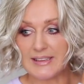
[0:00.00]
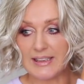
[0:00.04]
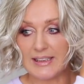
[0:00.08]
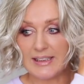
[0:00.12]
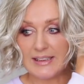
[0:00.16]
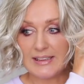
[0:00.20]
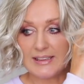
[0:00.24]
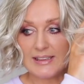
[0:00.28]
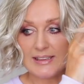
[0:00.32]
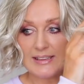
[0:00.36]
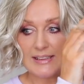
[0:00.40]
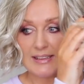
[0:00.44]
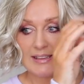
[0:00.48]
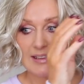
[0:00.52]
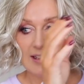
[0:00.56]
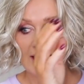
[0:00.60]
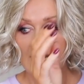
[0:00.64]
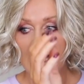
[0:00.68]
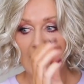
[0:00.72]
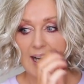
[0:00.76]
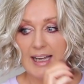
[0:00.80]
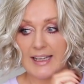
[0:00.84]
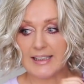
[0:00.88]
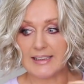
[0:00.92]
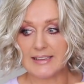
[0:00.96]
see in this
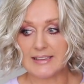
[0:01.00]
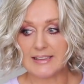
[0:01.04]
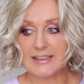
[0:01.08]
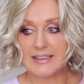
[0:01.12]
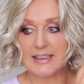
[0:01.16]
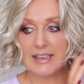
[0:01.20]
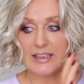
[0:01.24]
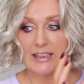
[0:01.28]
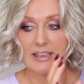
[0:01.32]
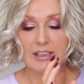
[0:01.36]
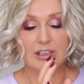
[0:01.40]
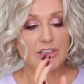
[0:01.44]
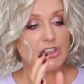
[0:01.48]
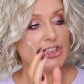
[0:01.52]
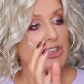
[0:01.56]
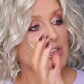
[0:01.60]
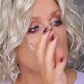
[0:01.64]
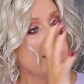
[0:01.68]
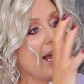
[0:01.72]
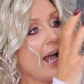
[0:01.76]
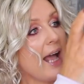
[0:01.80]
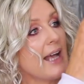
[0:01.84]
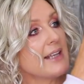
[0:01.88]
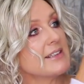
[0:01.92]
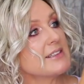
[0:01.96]
light, uh, she
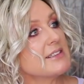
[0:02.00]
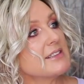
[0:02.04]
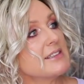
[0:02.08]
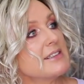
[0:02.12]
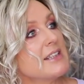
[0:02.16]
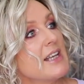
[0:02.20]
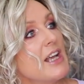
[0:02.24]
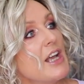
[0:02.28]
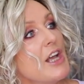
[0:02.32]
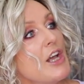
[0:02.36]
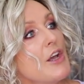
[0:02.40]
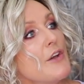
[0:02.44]
has